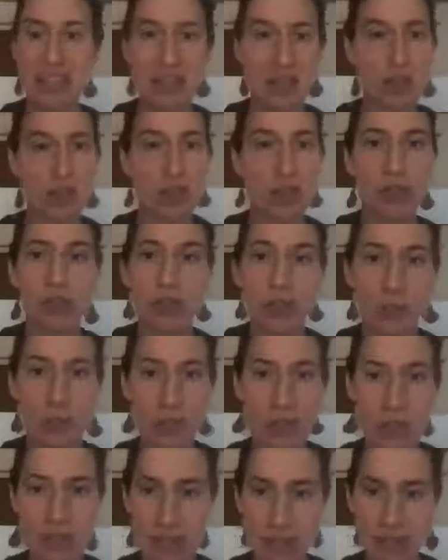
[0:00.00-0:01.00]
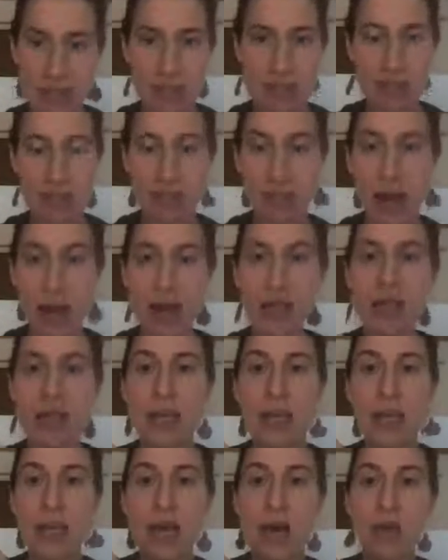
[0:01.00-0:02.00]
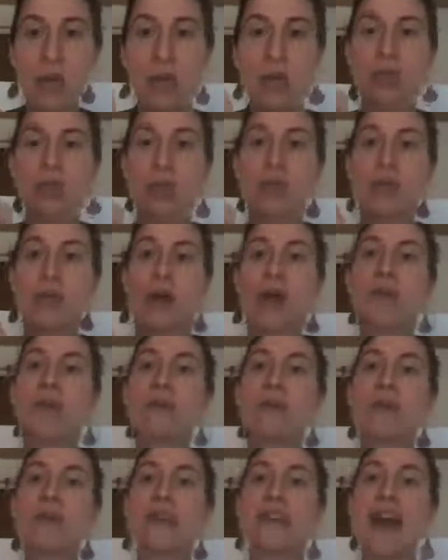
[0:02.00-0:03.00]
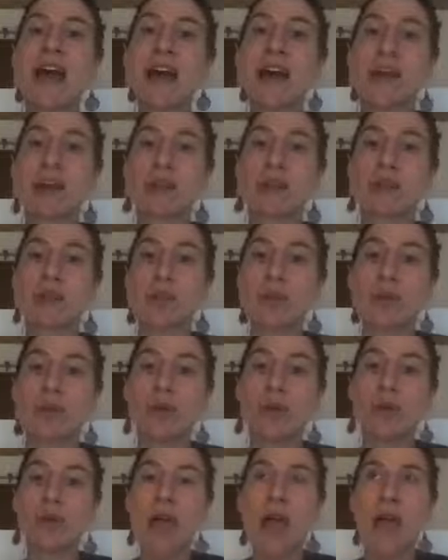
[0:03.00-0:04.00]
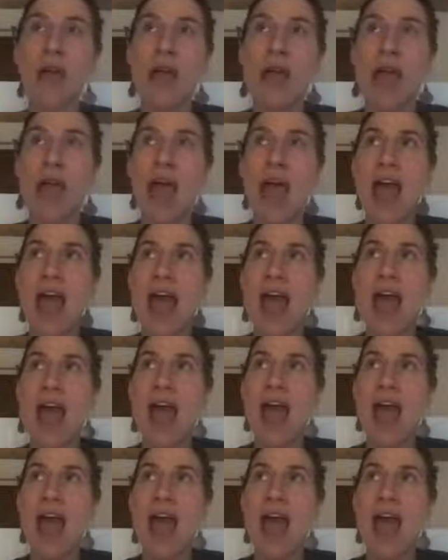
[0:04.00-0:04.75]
this external piece, right? We're surrendering that control,